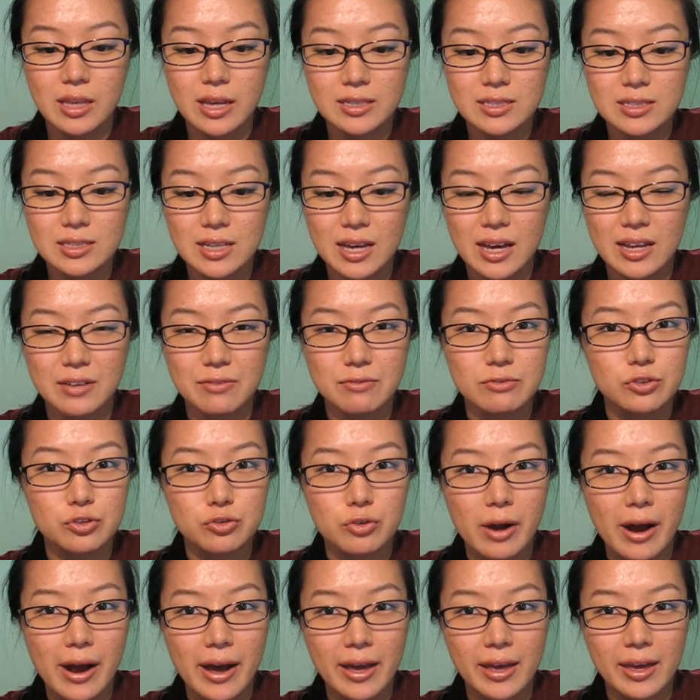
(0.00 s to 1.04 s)
that's kind of
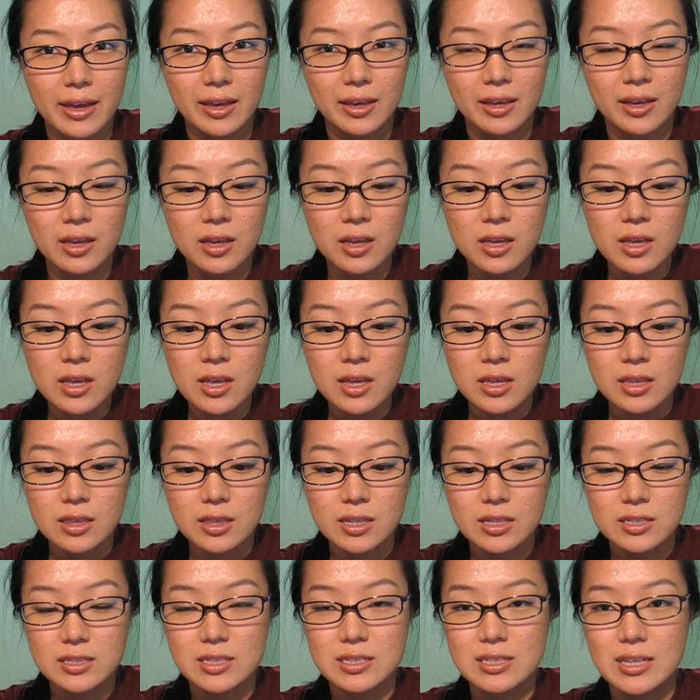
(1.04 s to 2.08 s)
drying.
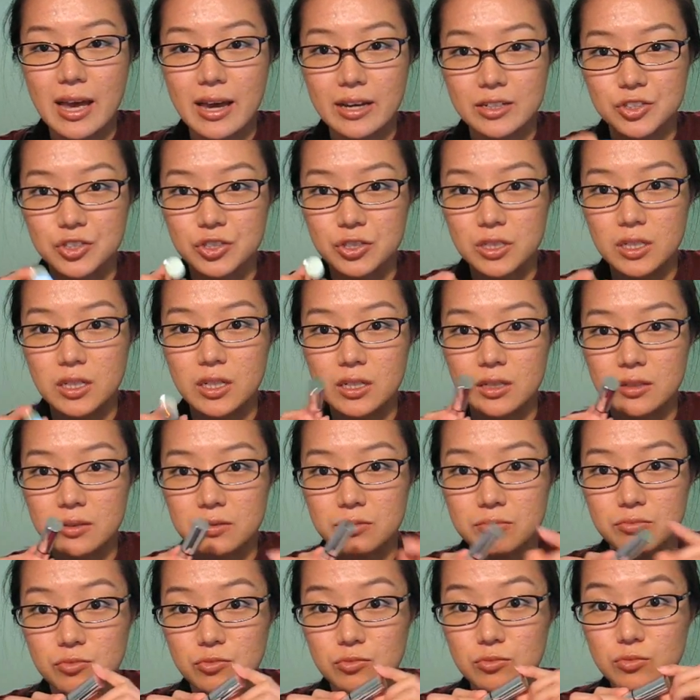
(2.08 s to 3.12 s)
This is actually
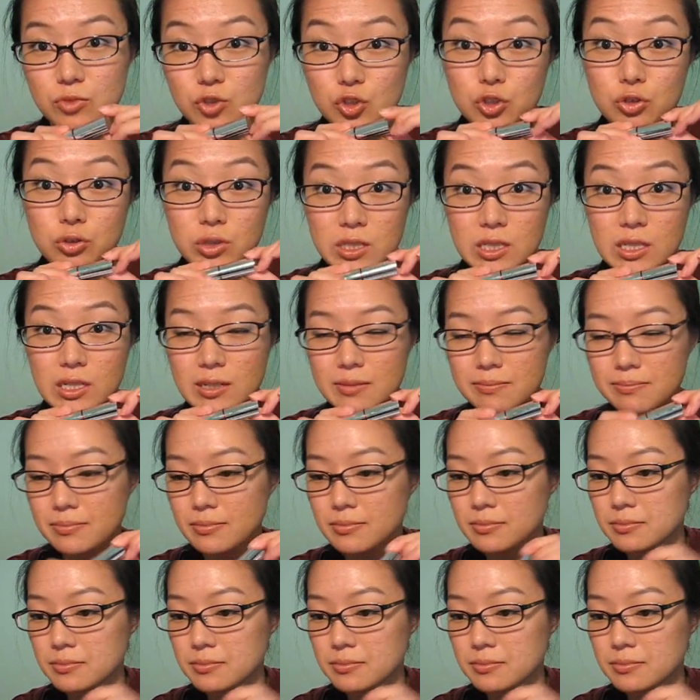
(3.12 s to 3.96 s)
juicy.